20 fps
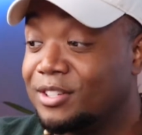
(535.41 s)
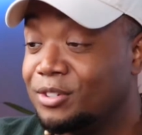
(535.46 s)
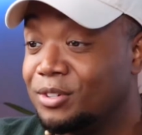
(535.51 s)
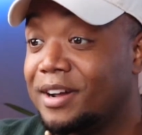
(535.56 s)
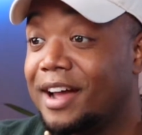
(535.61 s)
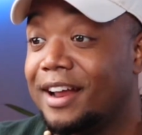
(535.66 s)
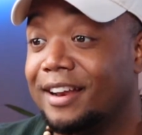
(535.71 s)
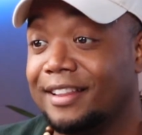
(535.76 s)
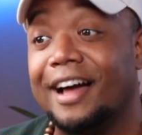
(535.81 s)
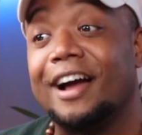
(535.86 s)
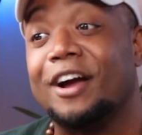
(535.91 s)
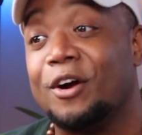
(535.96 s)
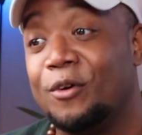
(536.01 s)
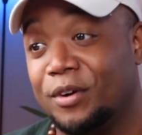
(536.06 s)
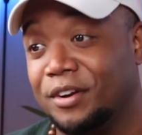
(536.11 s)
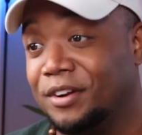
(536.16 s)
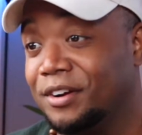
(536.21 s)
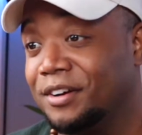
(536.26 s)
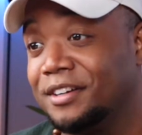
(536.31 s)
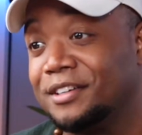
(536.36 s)
I still got a lot
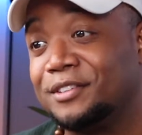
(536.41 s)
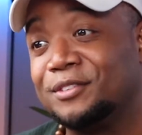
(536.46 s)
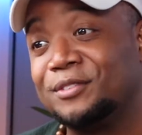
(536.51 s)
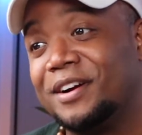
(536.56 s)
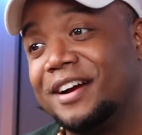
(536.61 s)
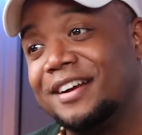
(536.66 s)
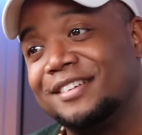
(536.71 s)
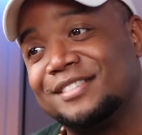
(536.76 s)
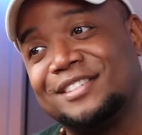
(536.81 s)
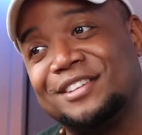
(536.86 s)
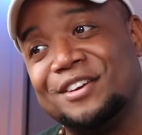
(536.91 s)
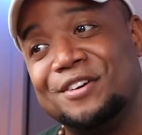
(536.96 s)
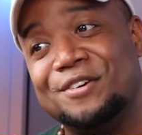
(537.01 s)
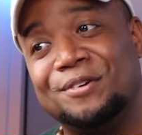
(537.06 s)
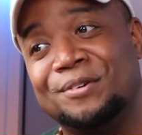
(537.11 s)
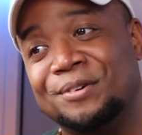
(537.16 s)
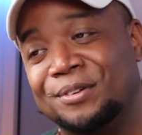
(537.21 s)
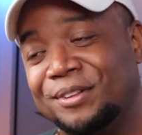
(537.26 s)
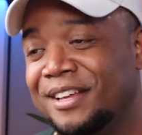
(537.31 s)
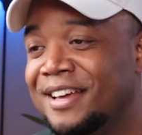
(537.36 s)
going on, right?
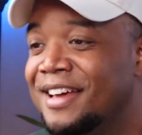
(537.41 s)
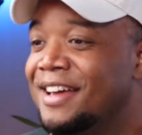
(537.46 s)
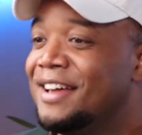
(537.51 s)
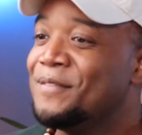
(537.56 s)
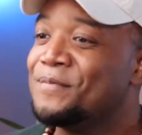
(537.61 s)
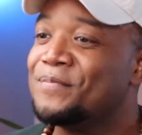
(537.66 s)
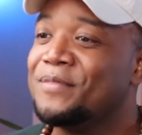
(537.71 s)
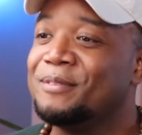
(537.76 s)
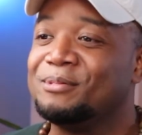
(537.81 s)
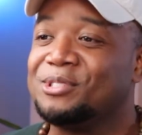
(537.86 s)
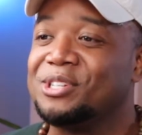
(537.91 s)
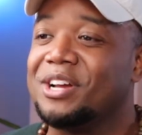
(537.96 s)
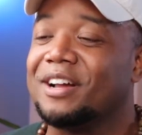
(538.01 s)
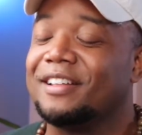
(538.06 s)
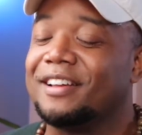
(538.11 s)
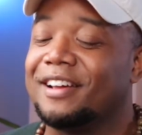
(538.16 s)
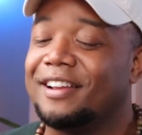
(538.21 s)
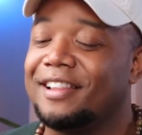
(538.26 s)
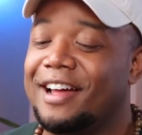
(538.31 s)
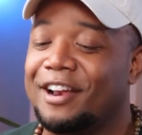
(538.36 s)
Still I'm
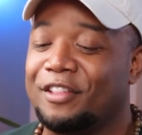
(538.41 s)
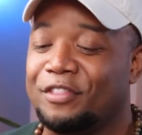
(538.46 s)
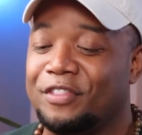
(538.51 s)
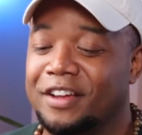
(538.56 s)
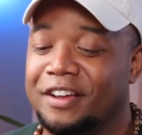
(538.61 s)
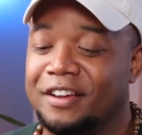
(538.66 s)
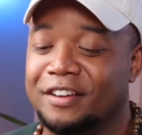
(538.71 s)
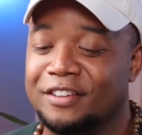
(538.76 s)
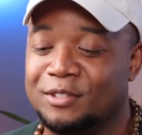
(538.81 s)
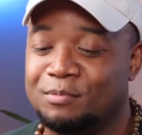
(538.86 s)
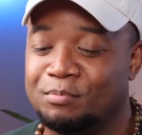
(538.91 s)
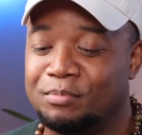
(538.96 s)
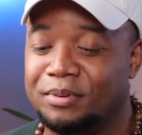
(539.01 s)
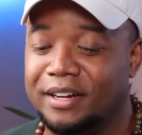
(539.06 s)
juggling a lot of things,